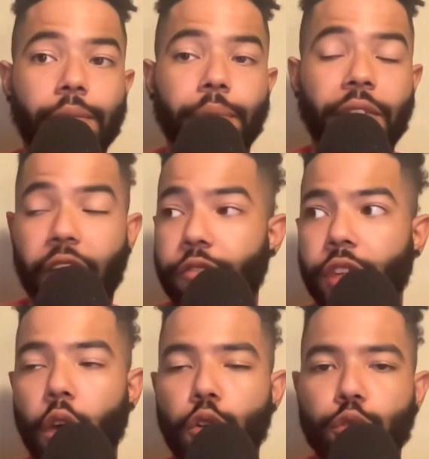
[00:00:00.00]
If everything
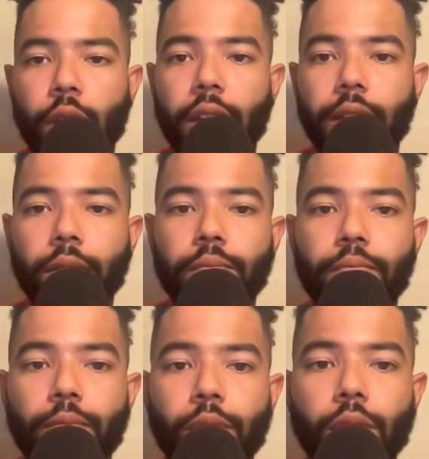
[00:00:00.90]
goes right,
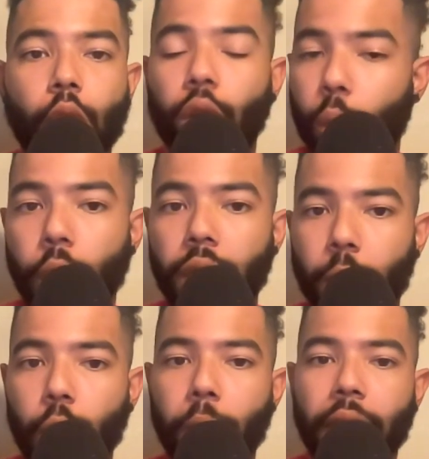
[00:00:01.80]
only one of
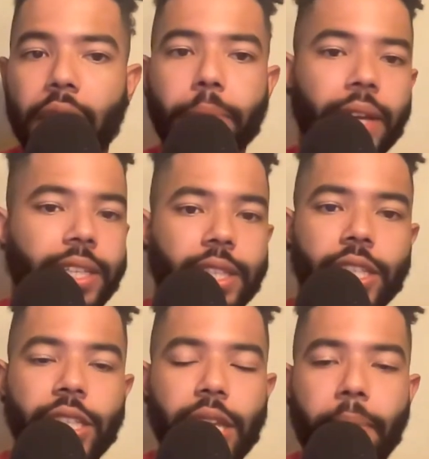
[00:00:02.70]
them will make it because the
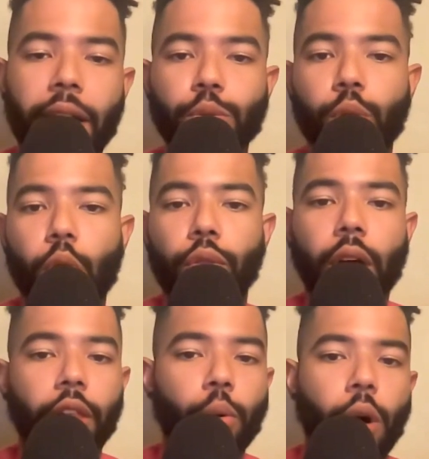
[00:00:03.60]
D-backs will own the
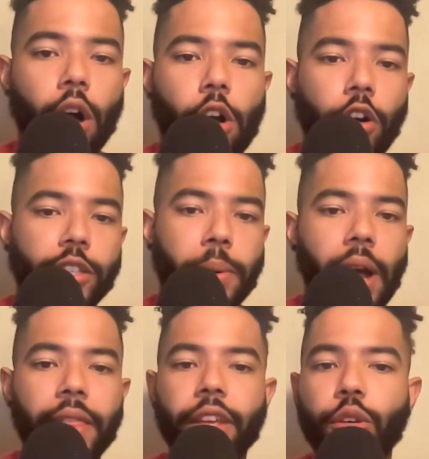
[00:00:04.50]
other wildcard spot.
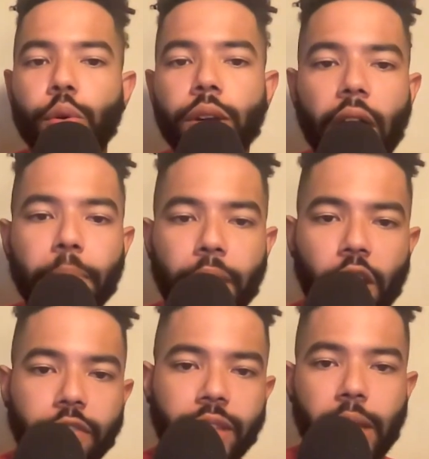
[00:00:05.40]
And then two
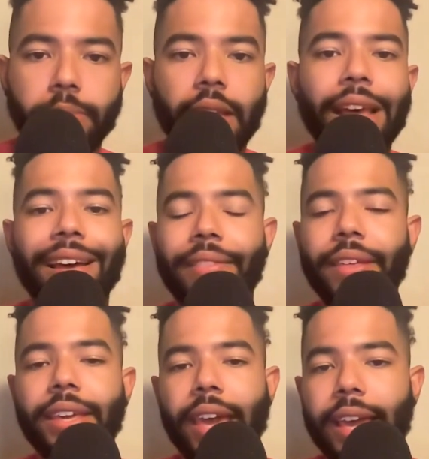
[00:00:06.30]
non-playoff teams in the
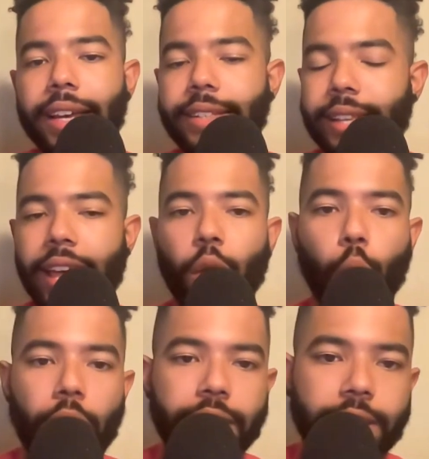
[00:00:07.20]
Yankees and
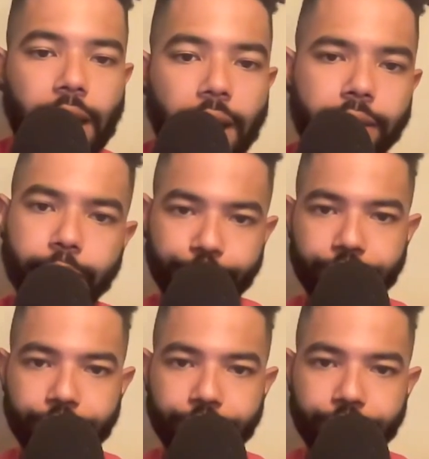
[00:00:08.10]
White Sox.